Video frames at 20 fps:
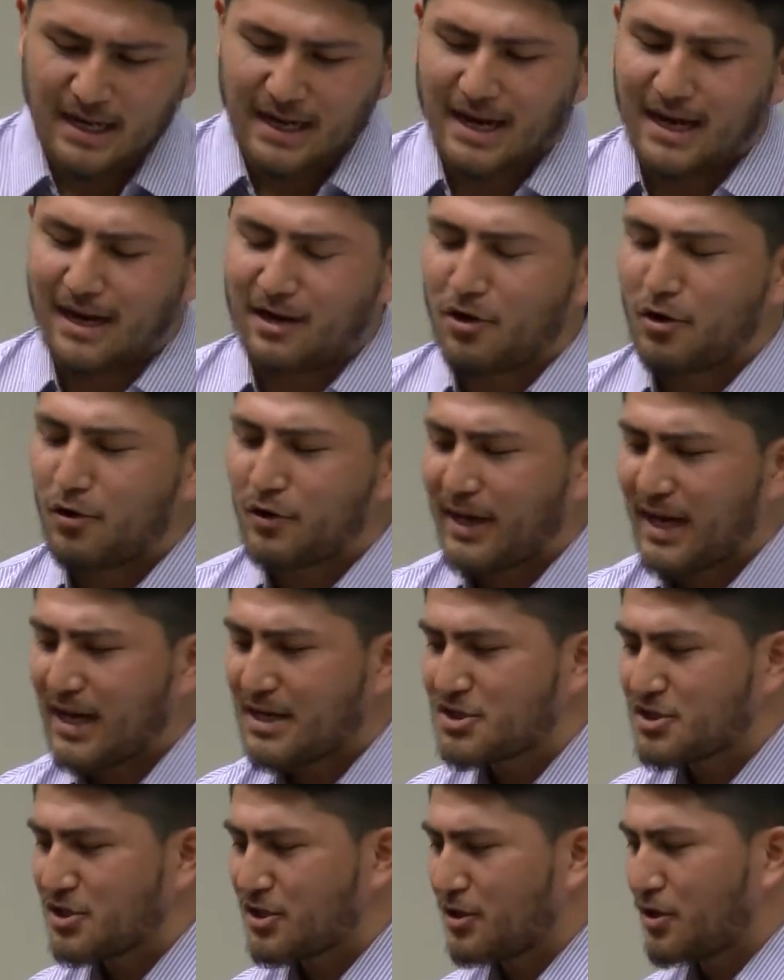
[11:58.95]

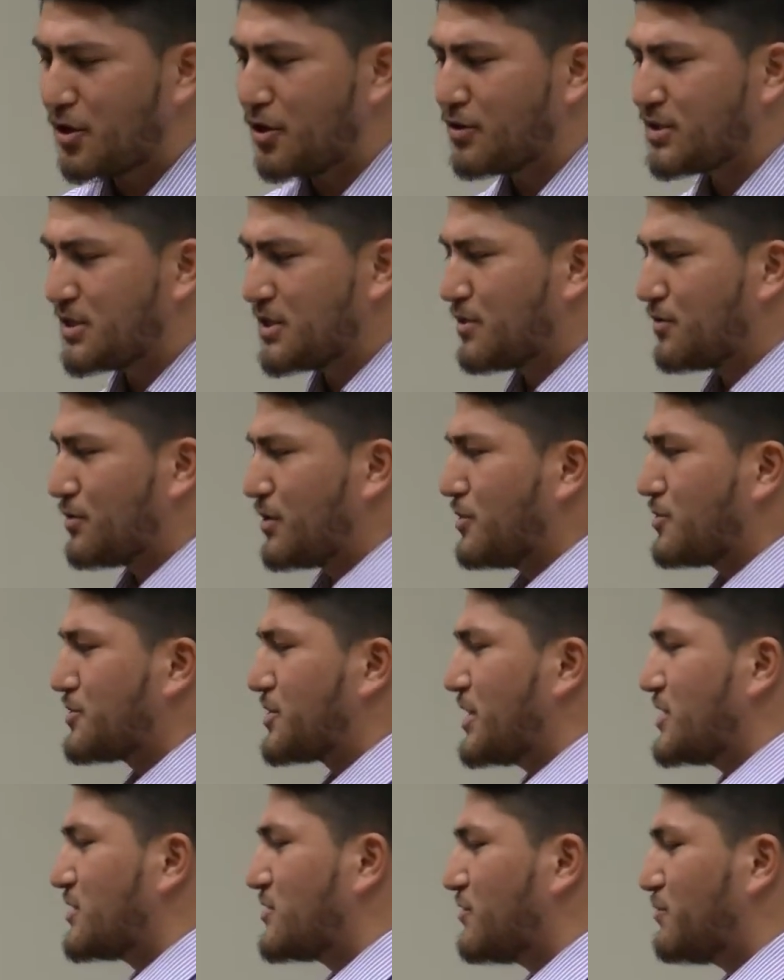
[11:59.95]
location, no real
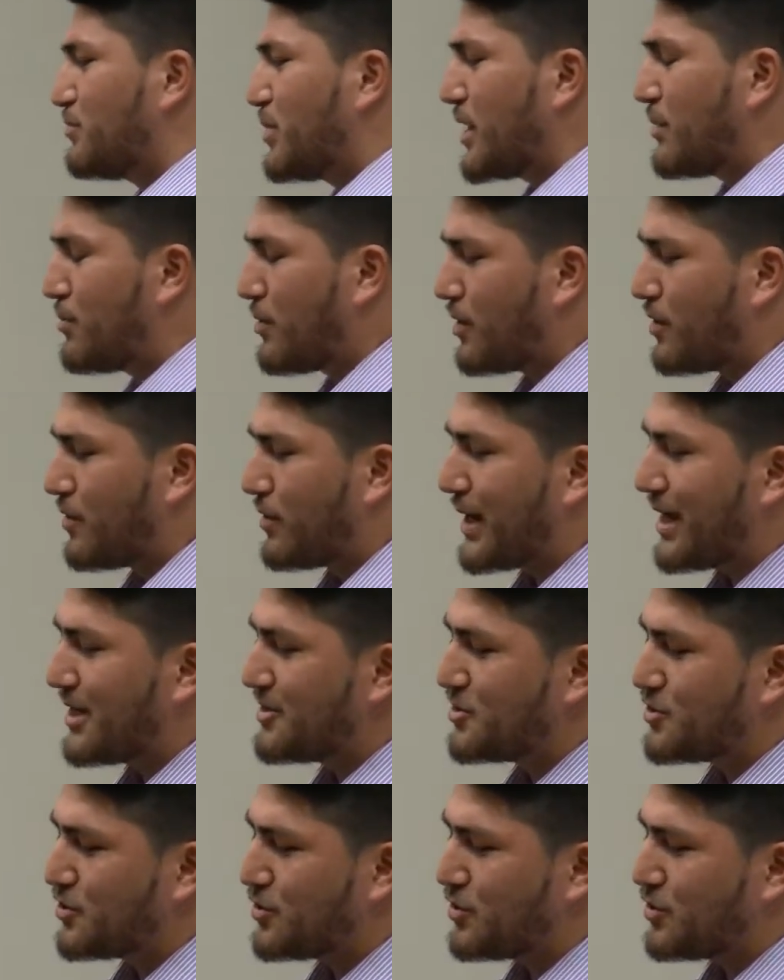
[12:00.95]
sense of people around